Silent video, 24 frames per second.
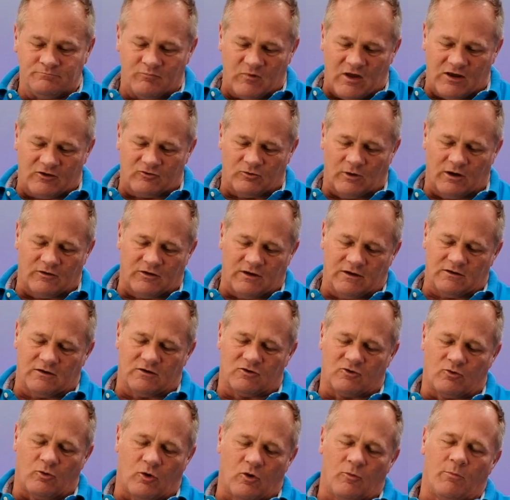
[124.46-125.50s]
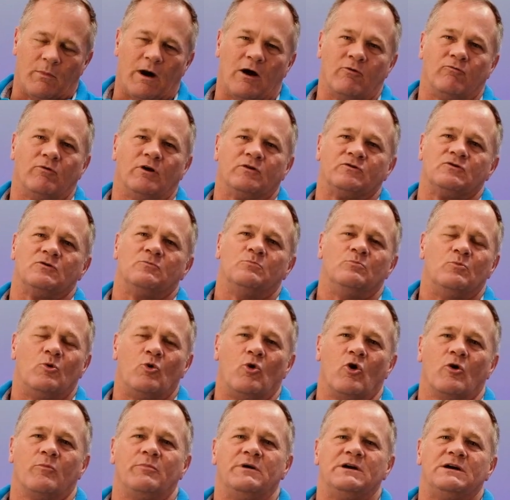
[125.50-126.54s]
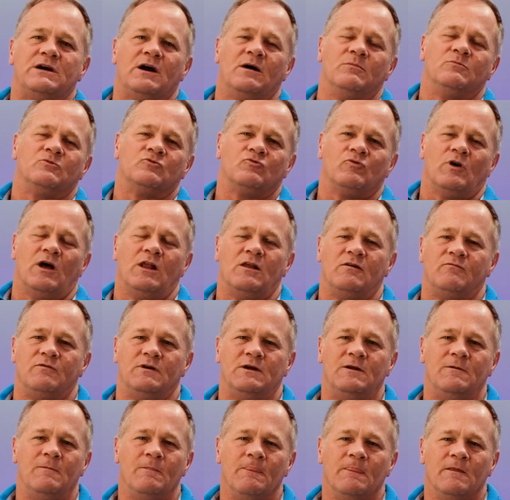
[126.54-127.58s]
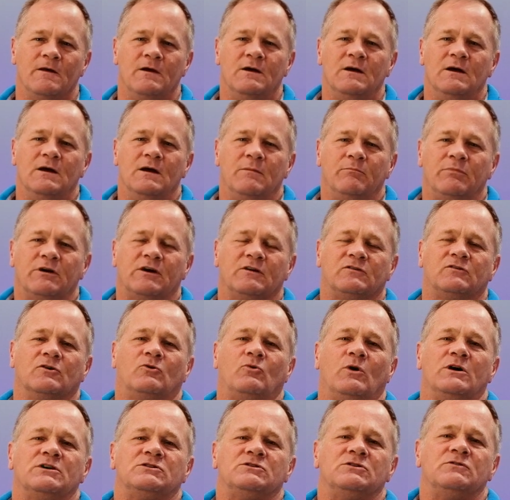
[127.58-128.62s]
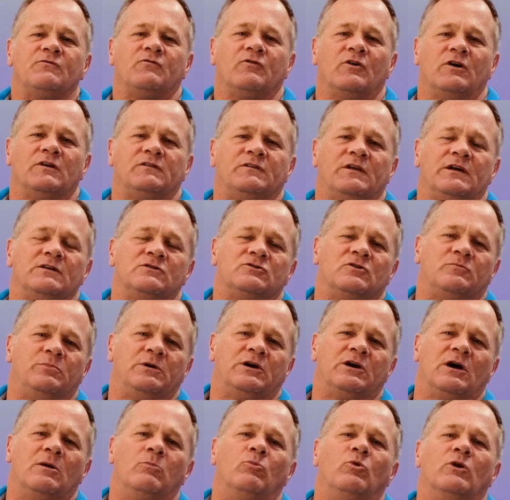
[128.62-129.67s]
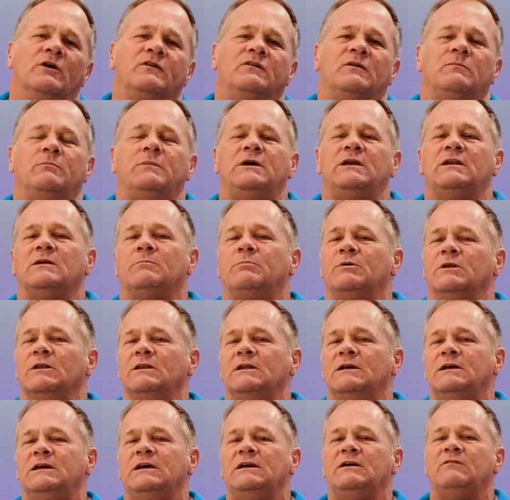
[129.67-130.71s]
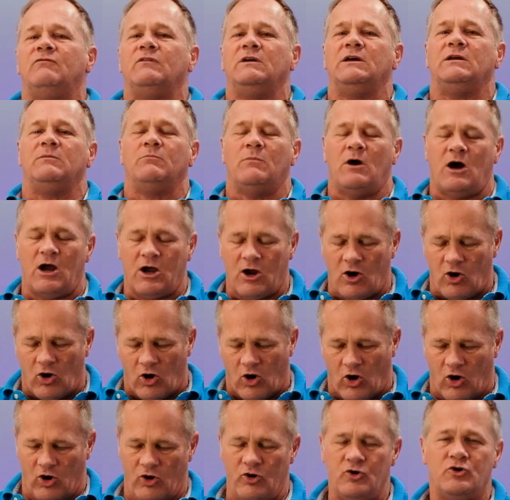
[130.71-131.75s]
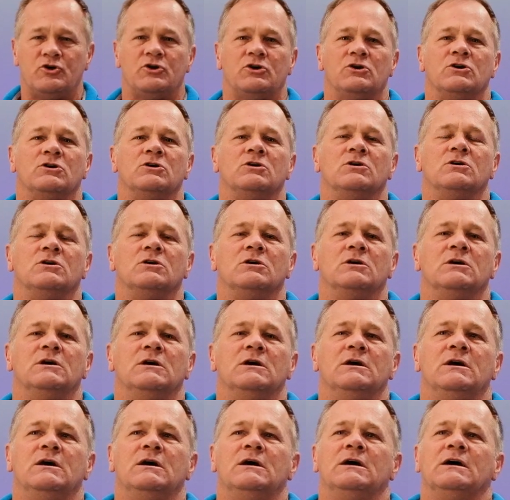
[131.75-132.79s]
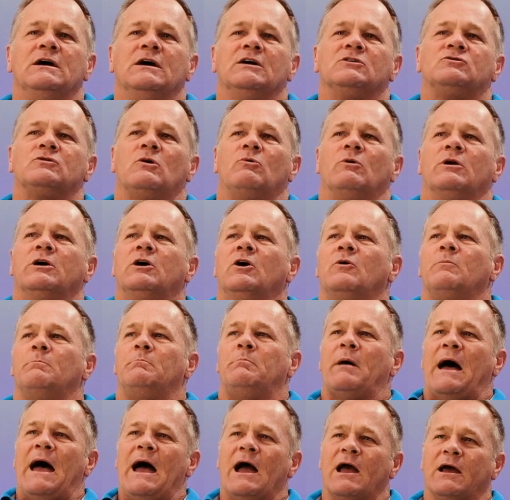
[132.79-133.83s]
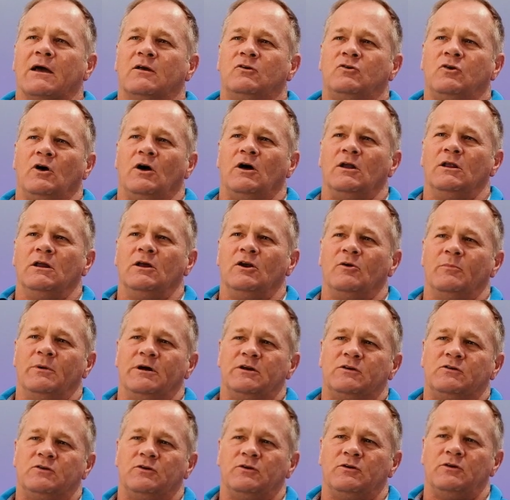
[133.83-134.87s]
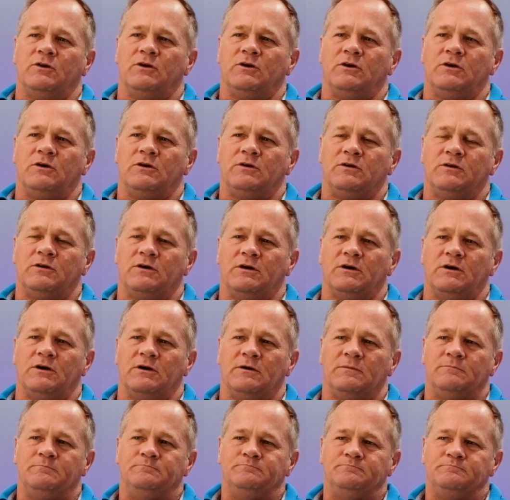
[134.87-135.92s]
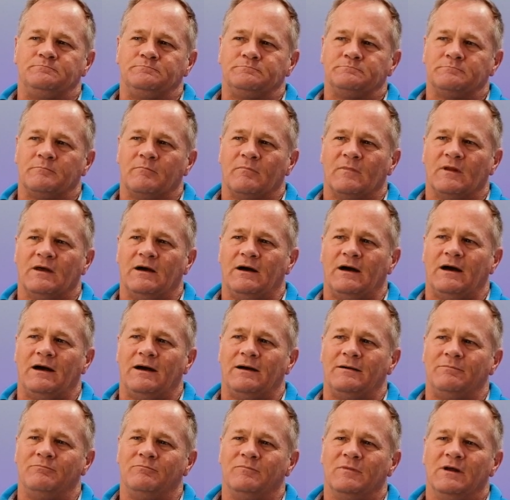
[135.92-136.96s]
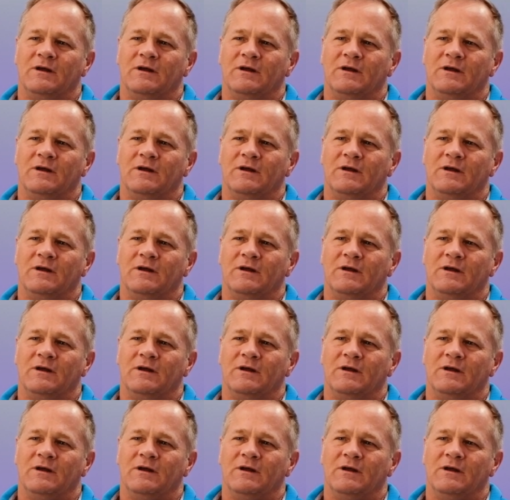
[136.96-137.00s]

That's where I think this quote by Russell Moore becomes relevant. Because the question for us then should become what does it mean to believe in my heart? And so I want to go back to, a little bit to the, the uh,